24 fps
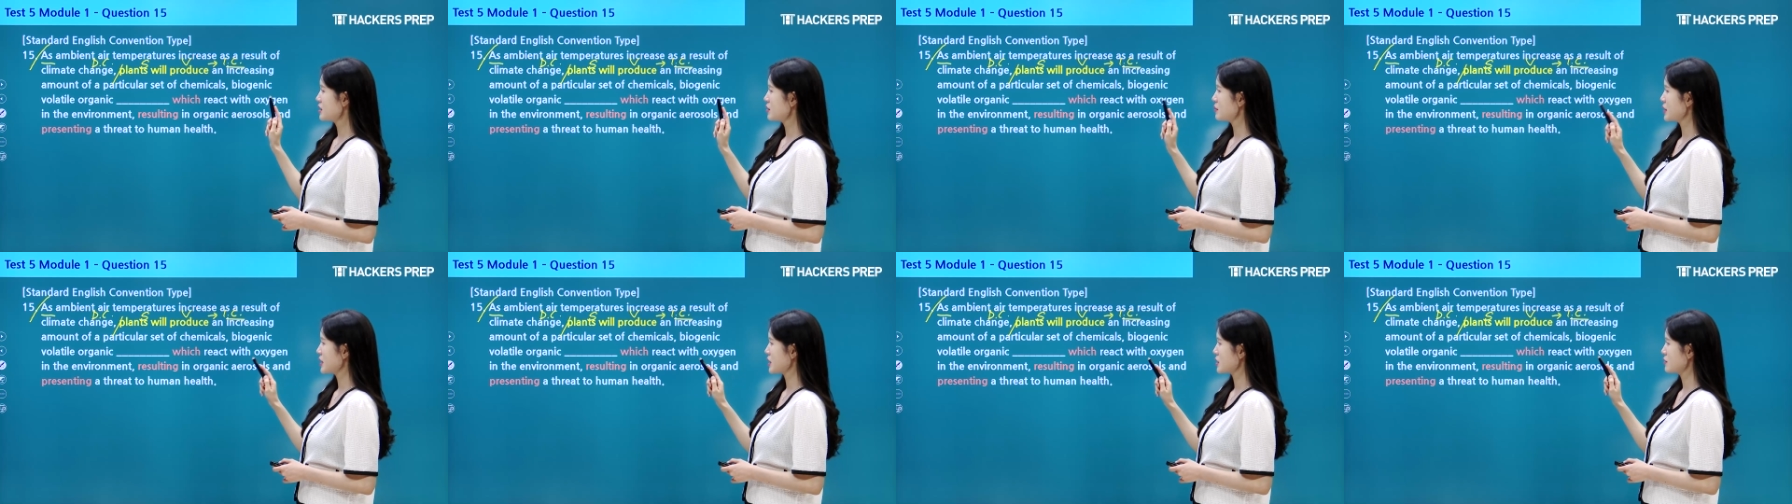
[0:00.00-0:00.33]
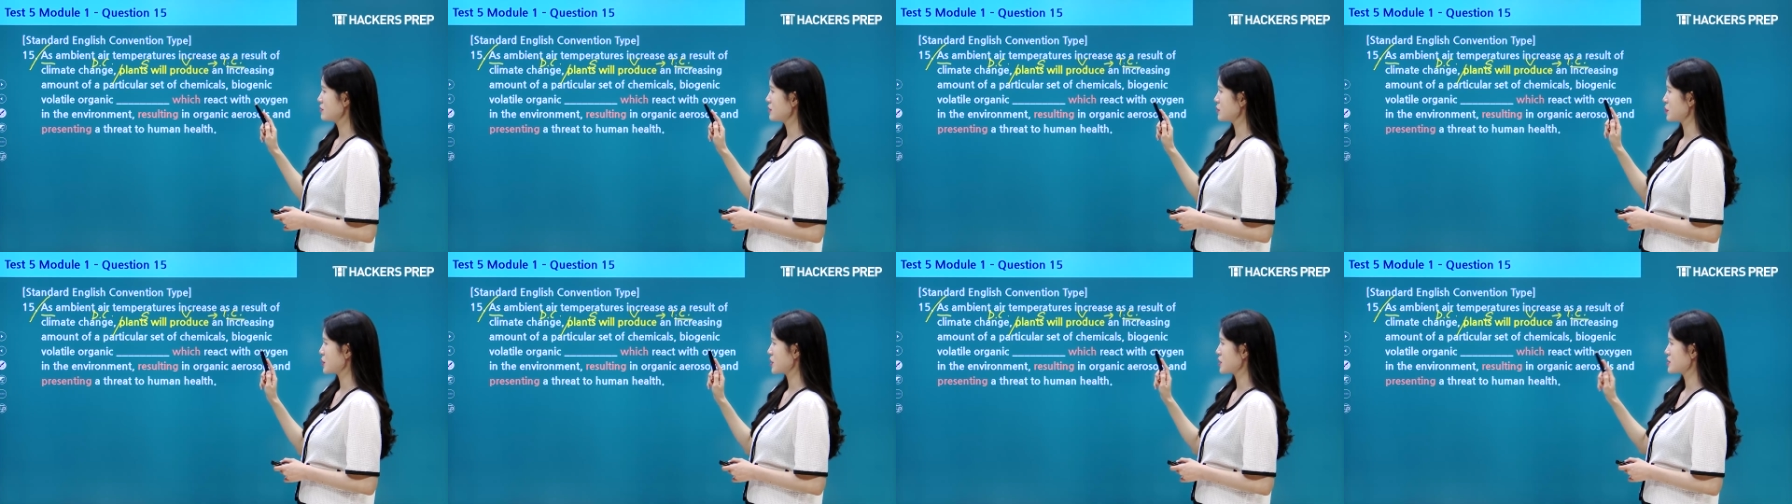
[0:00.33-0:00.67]
amount
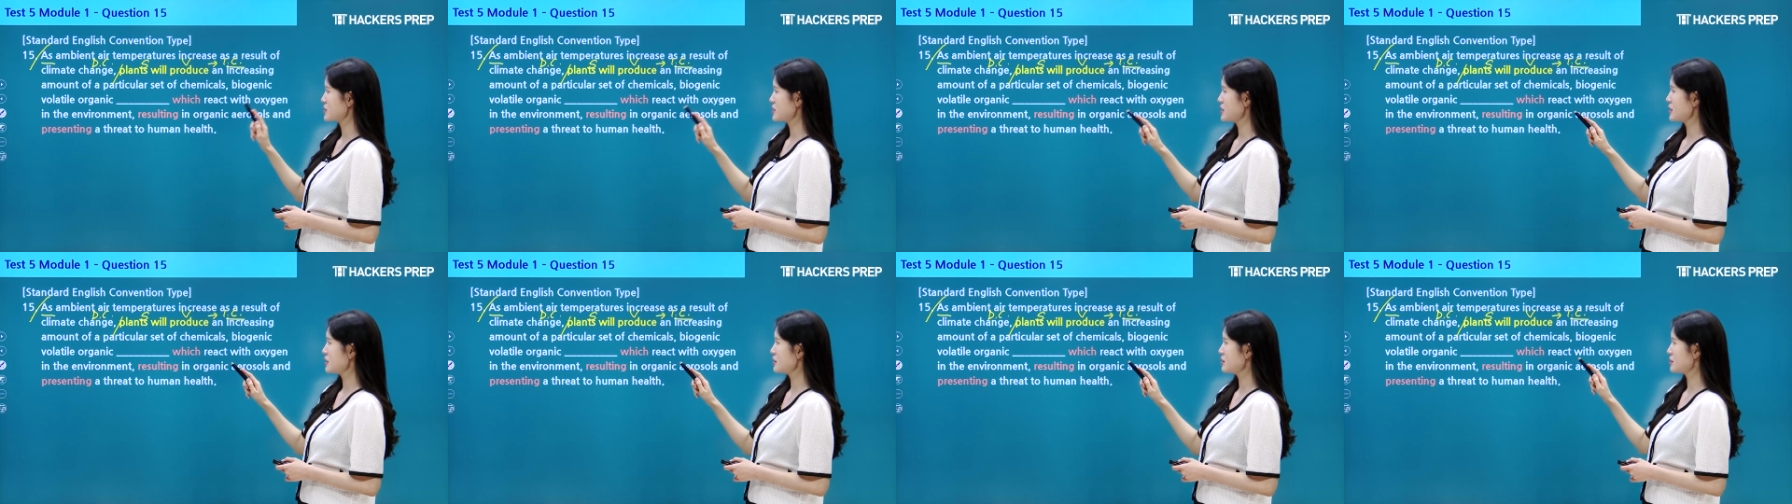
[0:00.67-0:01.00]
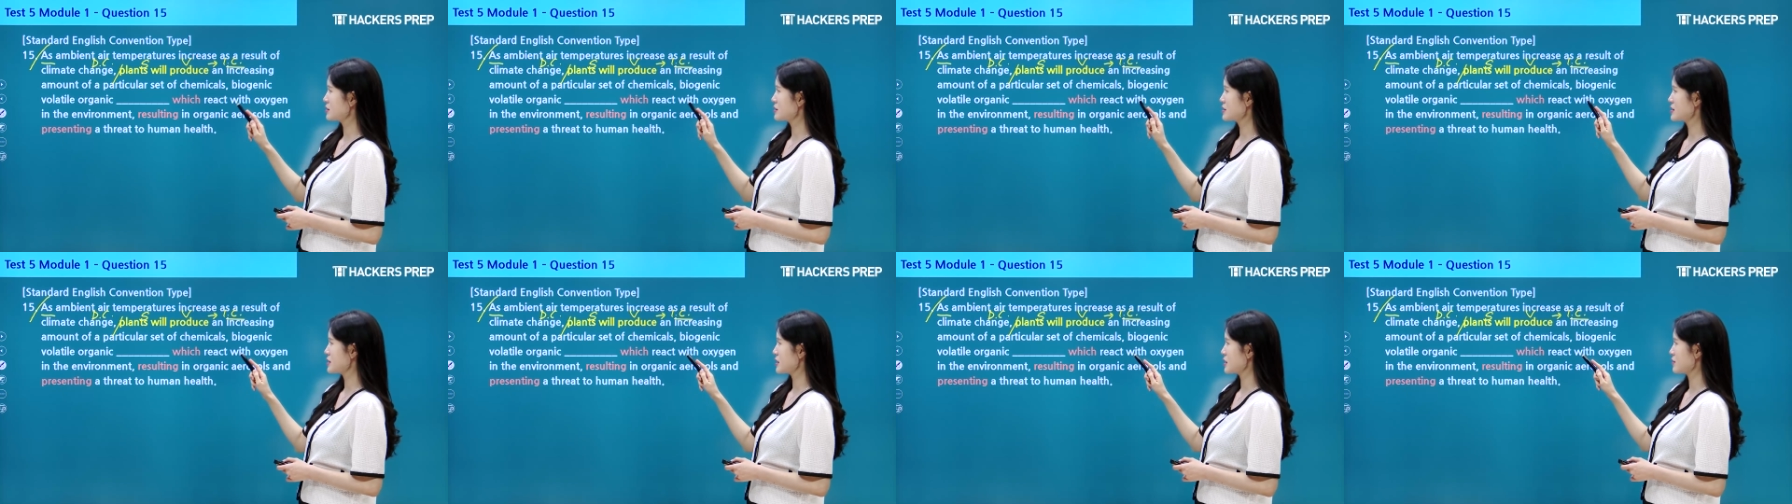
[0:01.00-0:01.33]
of a
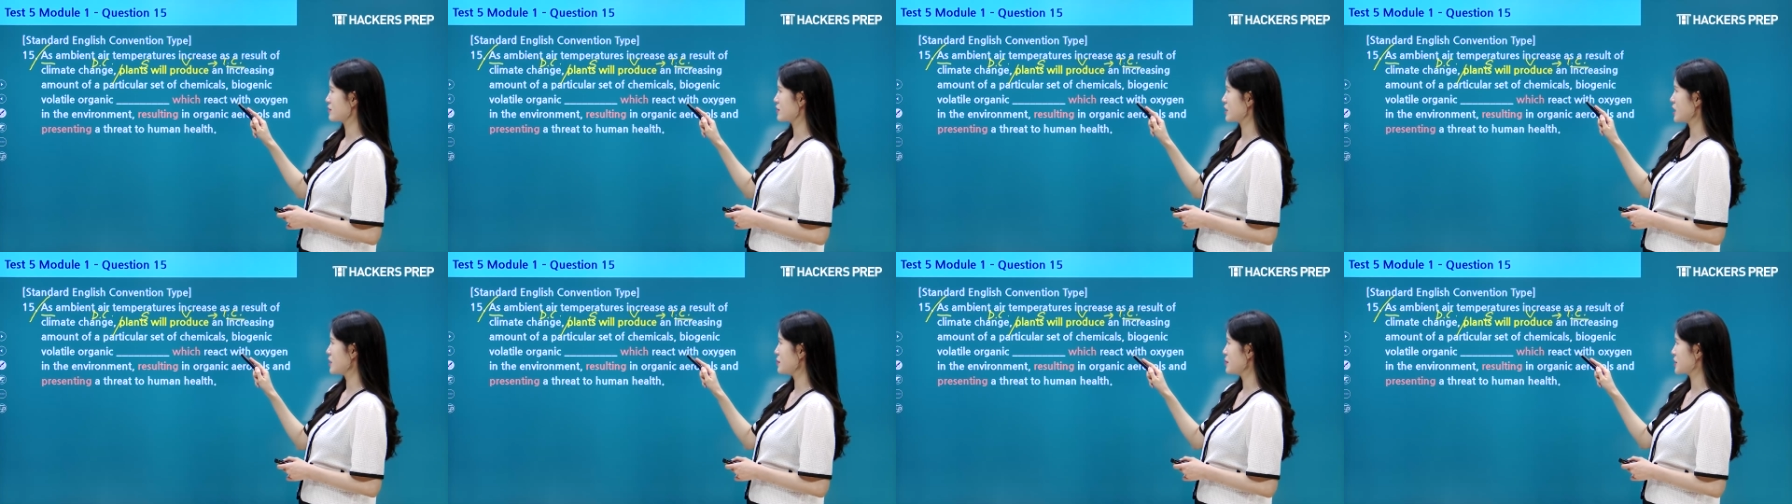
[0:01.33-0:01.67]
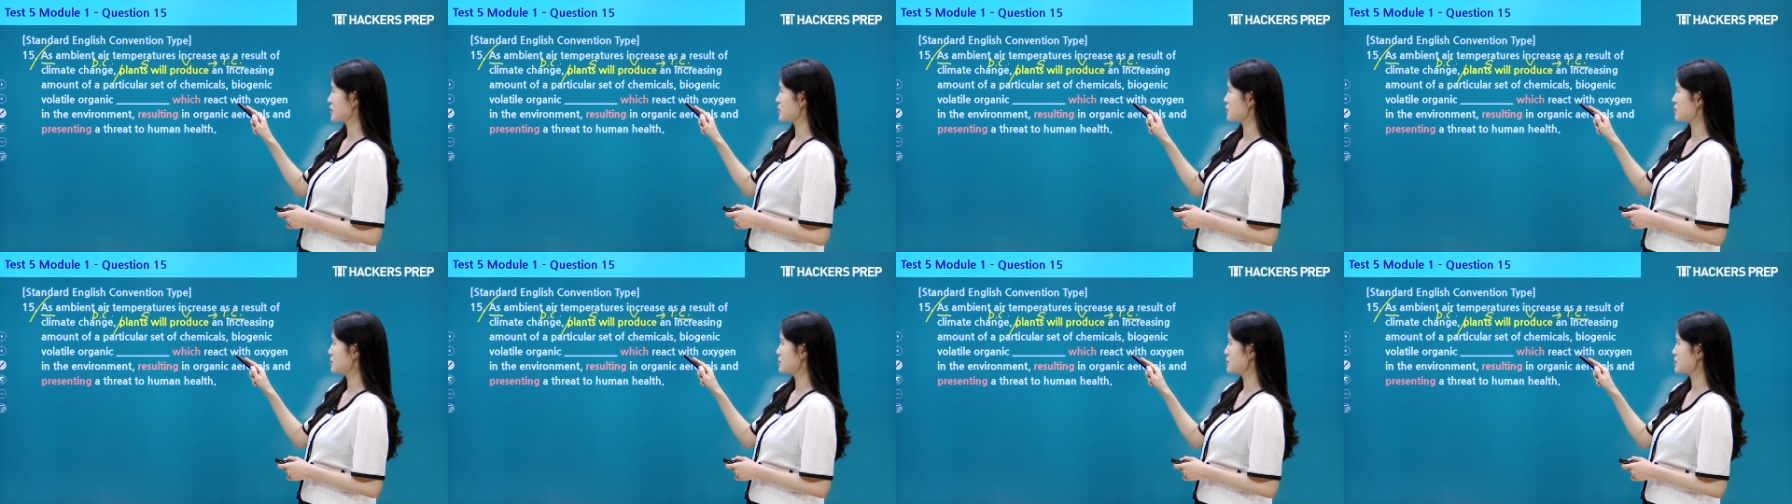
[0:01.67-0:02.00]
particular set of
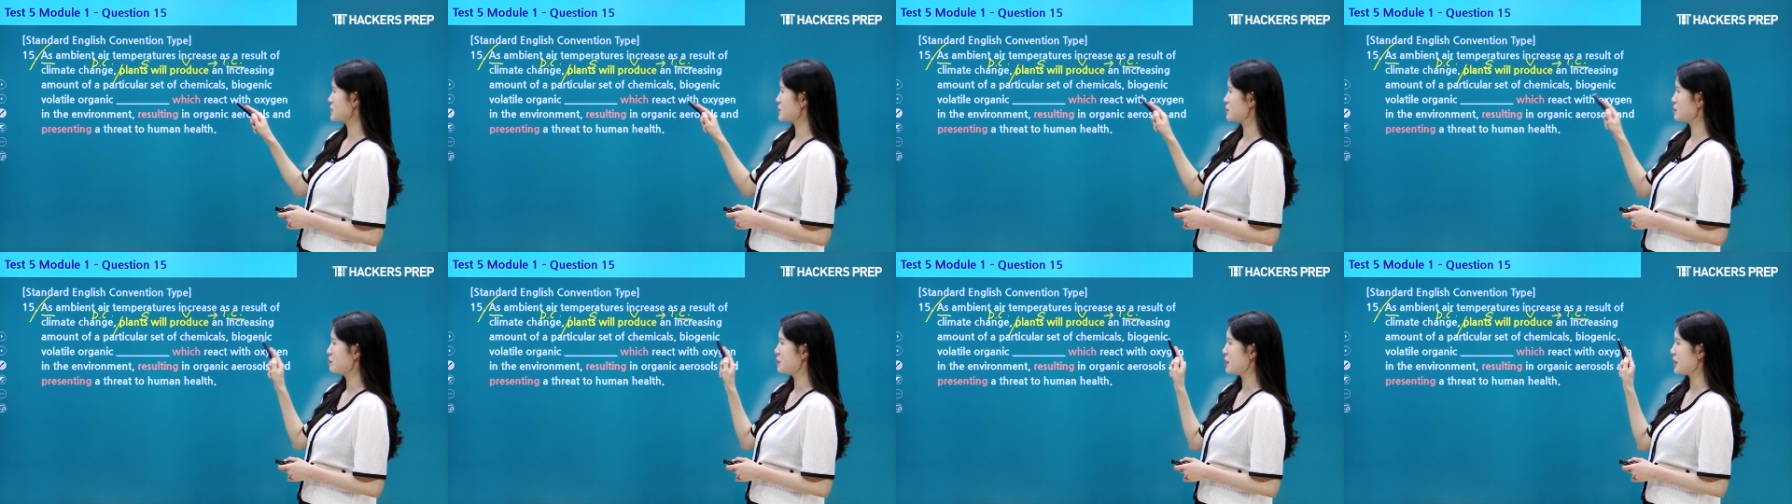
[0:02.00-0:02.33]
chemicals,